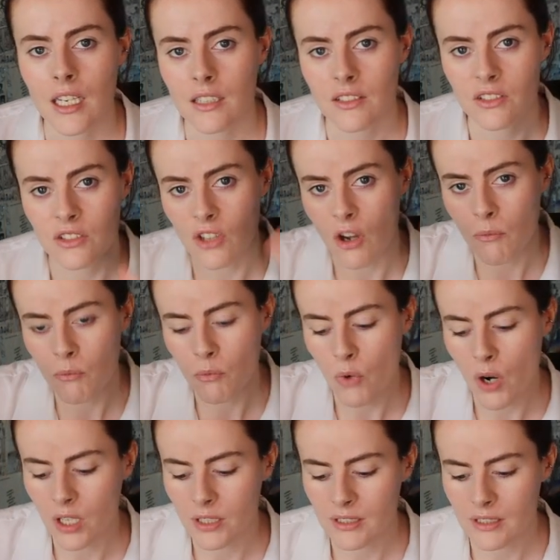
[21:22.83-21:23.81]

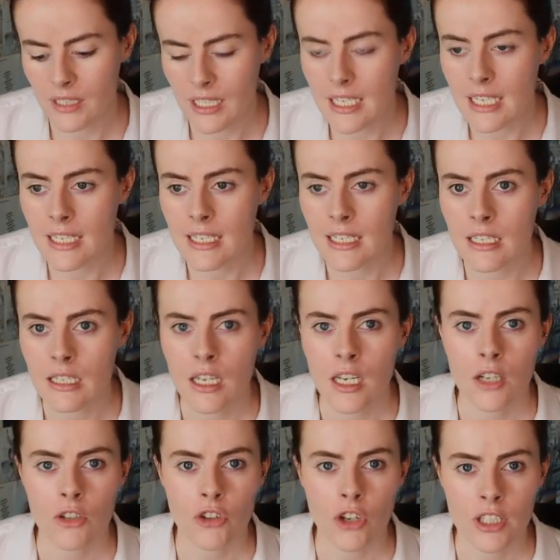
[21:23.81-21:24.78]
somewhat
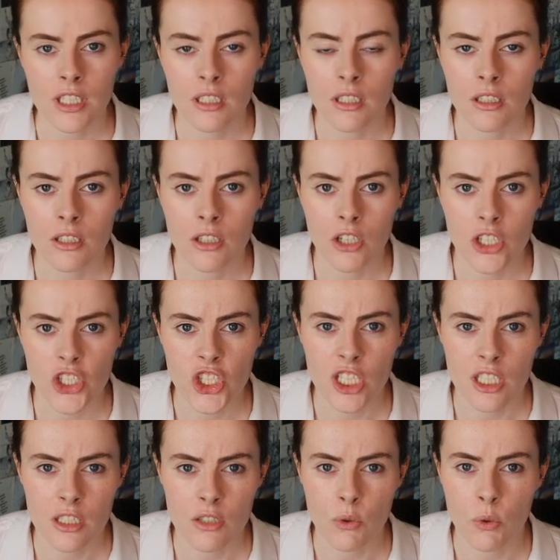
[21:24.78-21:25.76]
in
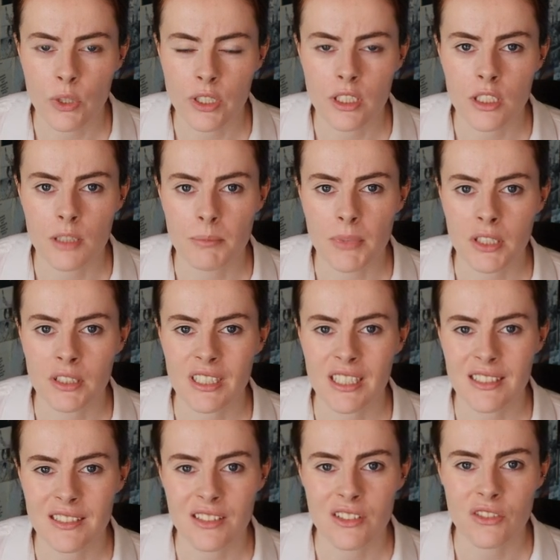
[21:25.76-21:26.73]
chronological order but
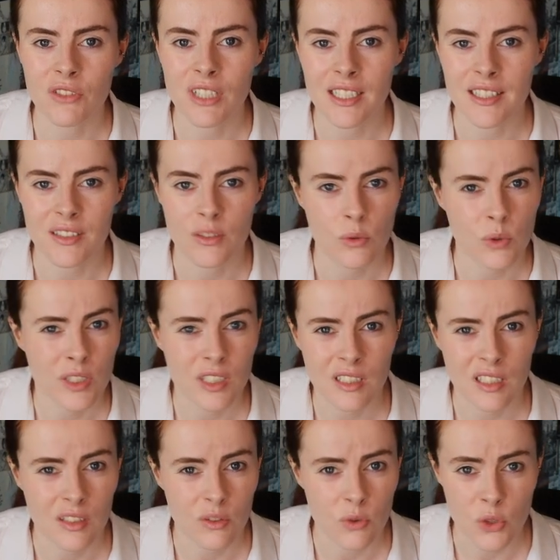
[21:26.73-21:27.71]
isn't really
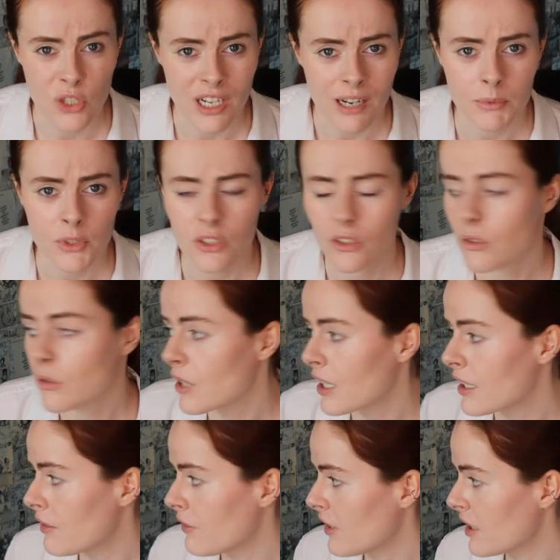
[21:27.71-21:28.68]
sorted into chapters or
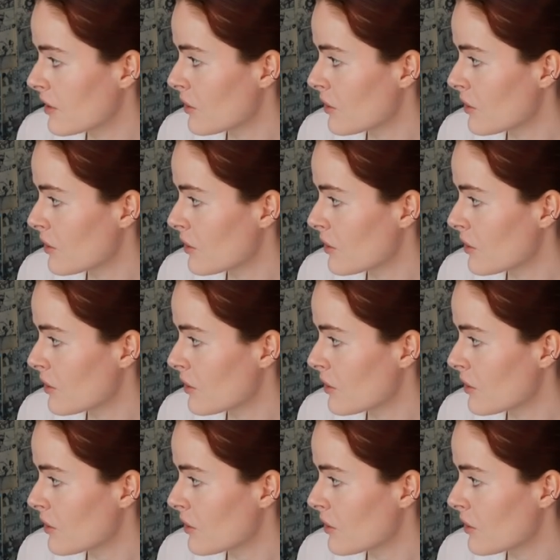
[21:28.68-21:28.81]
anything.